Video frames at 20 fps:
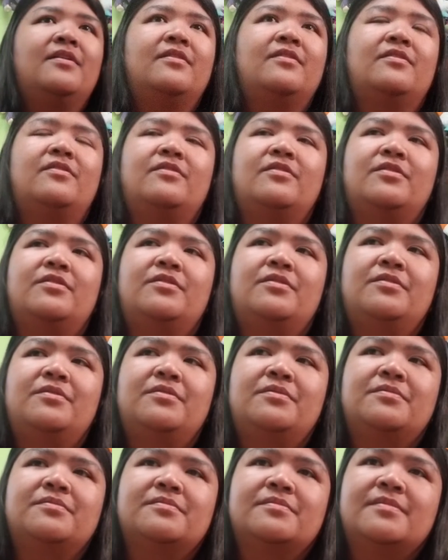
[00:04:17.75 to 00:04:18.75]
So
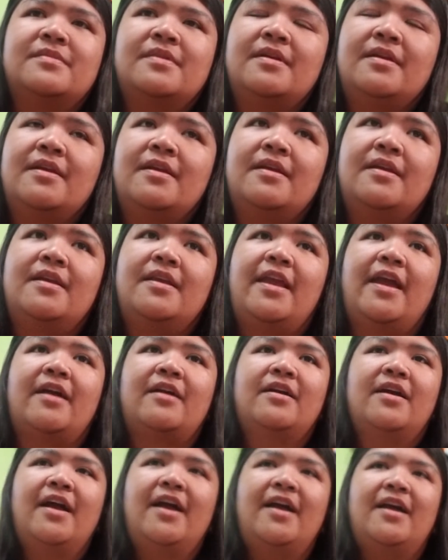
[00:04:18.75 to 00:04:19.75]
yeah,
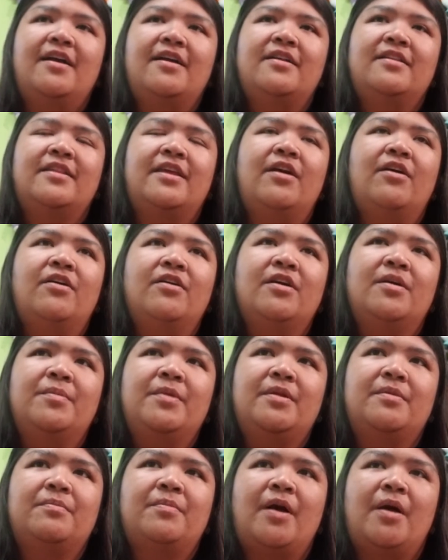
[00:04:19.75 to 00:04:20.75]
they all come
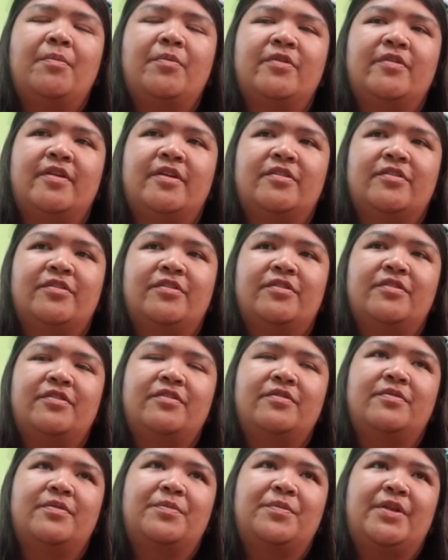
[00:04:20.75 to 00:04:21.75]
in pop protectors,
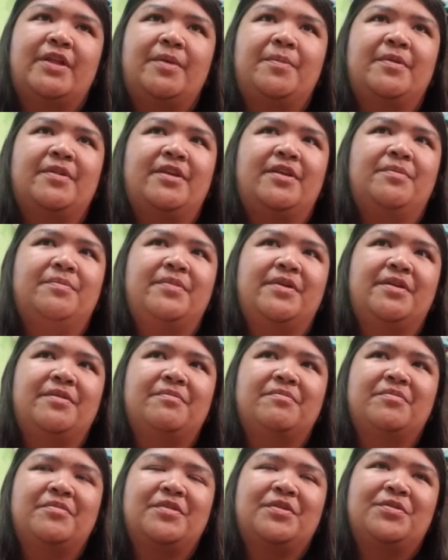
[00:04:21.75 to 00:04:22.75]
from what I believe, but
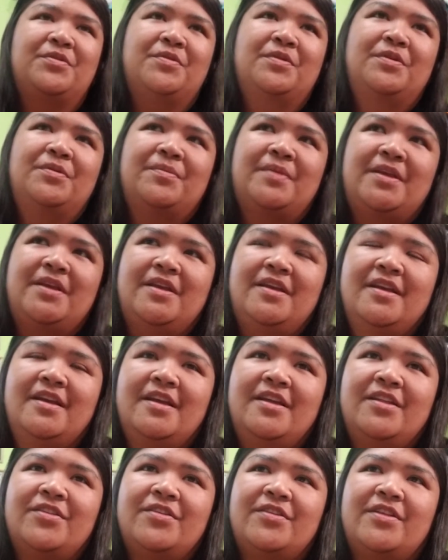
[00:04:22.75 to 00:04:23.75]
don't quote me.
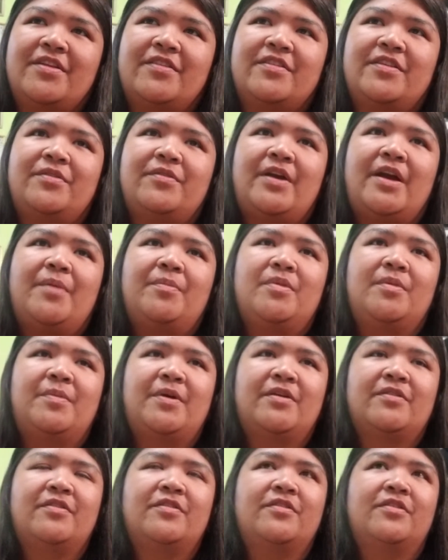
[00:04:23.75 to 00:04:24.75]
They're nicely wrapped. The
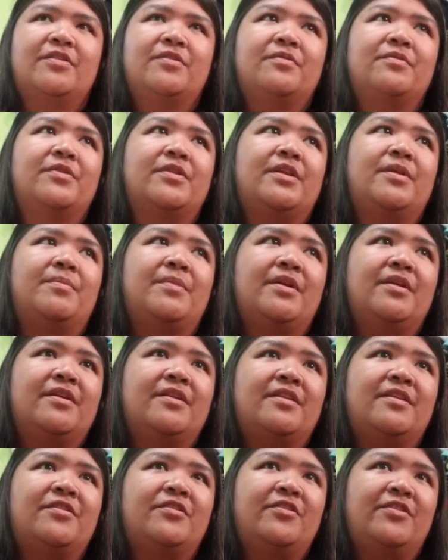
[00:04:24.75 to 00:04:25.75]
boxes look really mint
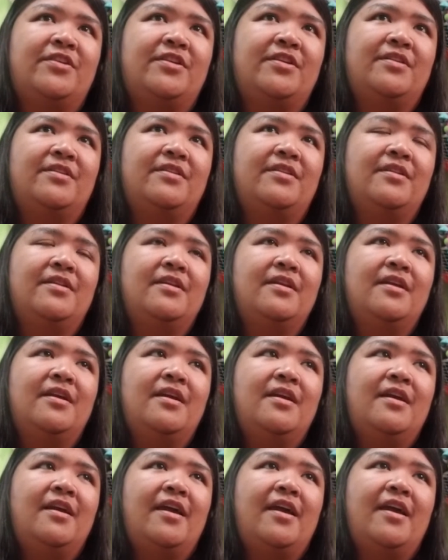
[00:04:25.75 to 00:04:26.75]
condition.
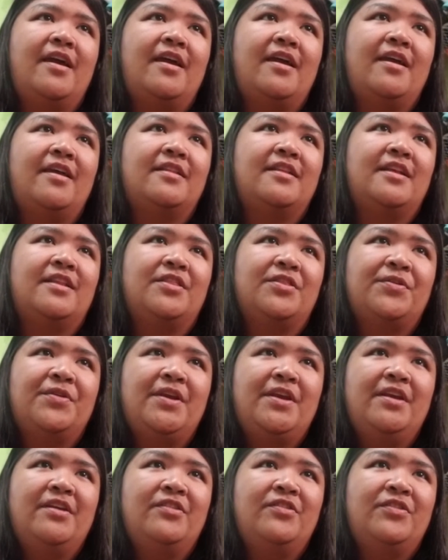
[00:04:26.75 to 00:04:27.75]
And in
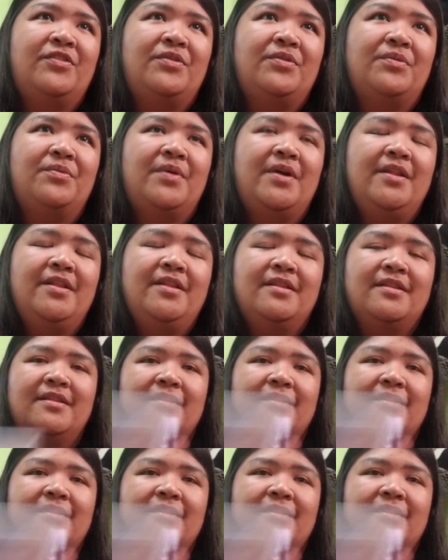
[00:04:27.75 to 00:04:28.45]
three, two, one.